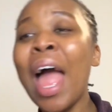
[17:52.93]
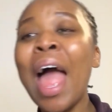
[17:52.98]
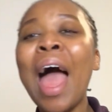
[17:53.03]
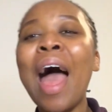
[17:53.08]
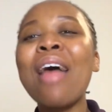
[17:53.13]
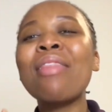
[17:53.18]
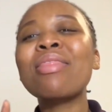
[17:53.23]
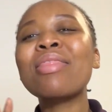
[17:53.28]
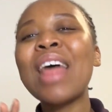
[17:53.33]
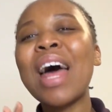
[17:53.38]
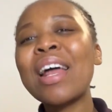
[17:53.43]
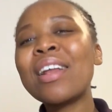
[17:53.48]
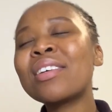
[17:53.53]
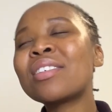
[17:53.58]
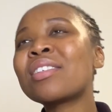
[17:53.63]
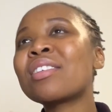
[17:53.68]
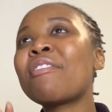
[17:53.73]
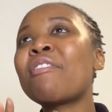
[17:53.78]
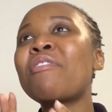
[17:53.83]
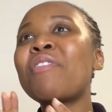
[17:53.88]
And that is
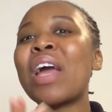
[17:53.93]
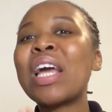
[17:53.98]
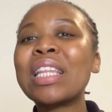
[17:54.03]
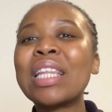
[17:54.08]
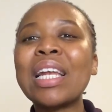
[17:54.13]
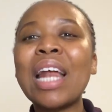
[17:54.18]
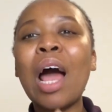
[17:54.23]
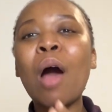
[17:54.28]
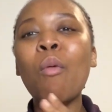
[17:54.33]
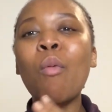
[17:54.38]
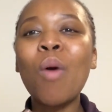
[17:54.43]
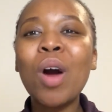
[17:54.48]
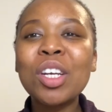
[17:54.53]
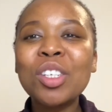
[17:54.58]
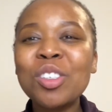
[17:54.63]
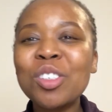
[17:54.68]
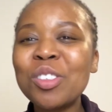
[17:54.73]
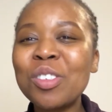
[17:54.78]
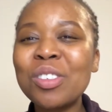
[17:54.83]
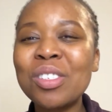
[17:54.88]
the faith that I want
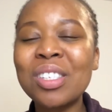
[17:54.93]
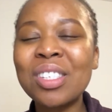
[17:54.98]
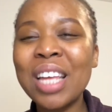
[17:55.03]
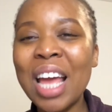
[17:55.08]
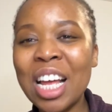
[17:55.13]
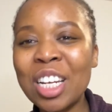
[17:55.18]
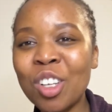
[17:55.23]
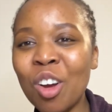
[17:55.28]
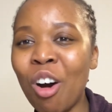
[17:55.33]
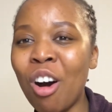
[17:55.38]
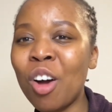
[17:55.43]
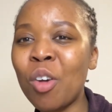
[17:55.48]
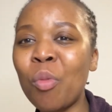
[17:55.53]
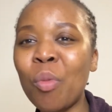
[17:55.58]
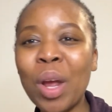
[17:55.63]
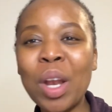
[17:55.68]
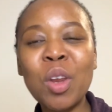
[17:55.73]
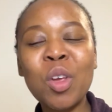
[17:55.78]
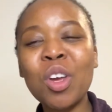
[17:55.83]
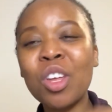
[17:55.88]
you to stand on
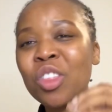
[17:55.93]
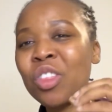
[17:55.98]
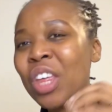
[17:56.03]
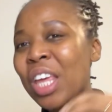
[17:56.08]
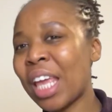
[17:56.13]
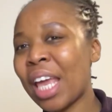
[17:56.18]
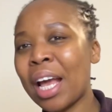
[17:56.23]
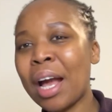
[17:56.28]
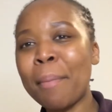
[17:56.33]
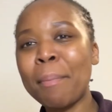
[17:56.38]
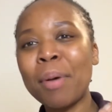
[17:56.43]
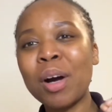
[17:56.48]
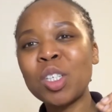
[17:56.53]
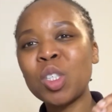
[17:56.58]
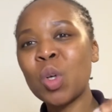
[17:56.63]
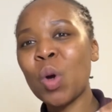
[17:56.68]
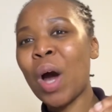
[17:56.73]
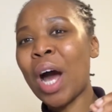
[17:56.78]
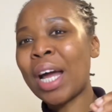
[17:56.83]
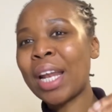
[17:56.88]
when you're thinking about
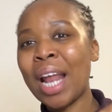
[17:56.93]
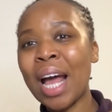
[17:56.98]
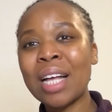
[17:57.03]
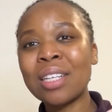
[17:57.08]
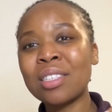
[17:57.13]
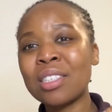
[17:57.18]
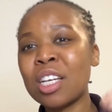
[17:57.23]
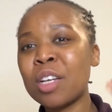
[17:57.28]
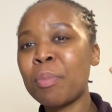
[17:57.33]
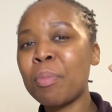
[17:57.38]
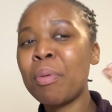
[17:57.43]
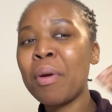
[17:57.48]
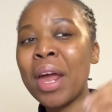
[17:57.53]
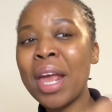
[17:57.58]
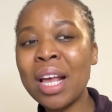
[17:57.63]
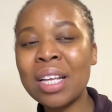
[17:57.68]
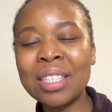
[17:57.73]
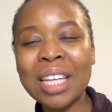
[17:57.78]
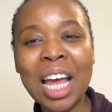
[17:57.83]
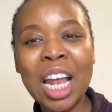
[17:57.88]
your unanswered
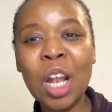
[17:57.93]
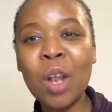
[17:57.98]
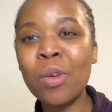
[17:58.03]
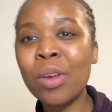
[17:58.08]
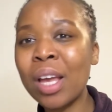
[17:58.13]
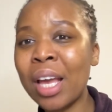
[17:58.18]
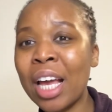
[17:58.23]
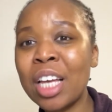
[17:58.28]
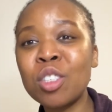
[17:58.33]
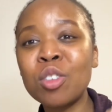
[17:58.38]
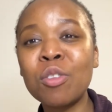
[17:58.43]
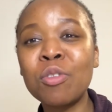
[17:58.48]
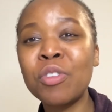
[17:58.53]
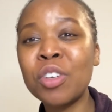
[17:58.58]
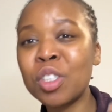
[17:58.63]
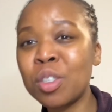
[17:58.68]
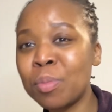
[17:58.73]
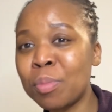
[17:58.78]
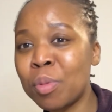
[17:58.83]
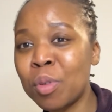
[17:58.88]
prayers and looking at your
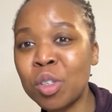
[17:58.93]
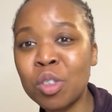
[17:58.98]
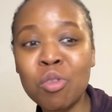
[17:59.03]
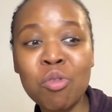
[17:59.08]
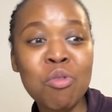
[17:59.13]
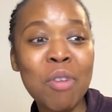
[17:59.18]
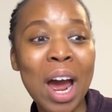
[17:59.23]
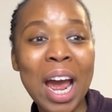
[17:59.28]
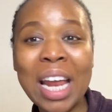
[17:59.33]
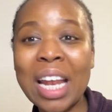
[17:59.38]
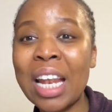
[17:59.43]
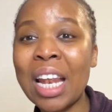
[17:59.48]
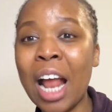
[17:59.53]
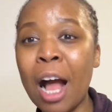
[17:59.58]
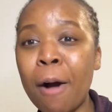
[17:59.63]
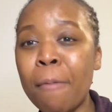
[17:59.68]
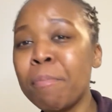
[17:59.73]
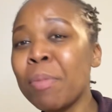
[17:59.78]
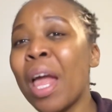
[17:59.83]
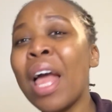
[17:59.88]
vision board right
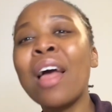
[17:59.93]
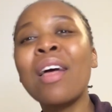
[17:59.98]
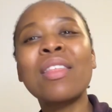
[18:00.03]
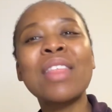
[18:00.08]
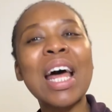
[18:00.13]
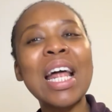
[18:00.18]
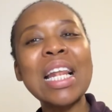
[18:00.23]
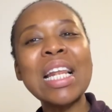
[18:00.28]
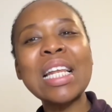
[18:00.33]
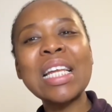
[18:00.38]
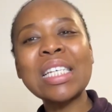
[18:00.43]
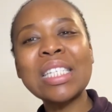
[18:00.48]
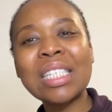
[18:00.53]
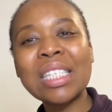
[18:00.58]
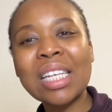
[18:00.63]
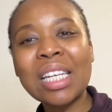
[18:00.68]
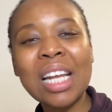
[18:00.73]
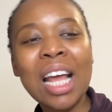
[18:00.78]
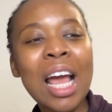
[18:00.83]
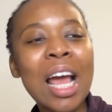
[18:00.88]
now. That,
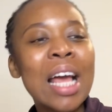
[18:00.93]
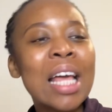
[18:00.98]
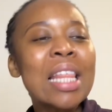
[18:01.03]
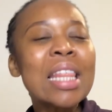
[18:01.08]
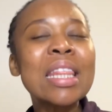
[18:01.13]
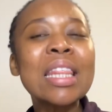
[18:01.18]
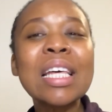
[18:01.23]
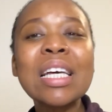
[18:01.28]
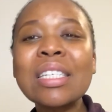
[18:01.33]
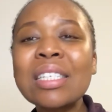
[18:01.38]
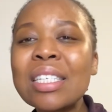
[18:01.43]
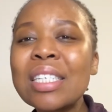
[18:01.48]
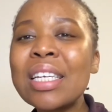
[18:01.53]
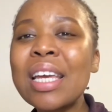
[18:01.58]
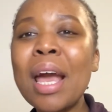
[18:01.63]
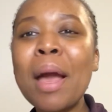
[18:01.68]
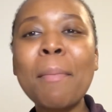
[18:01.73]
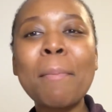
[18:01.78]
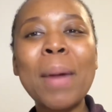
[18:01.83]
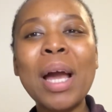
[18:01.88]
listen, this
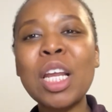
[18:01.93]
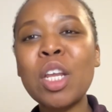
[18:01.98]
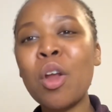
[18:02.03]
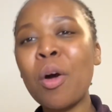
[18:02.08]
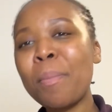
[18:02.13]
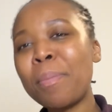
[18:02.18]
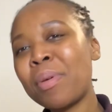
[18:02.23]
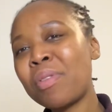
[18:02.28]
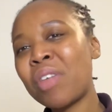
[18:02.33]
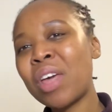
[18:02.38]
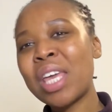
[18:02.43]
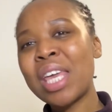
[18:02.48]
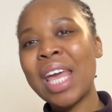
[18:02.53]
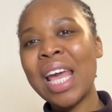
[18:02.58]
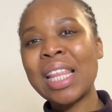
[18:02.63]
year might not be the year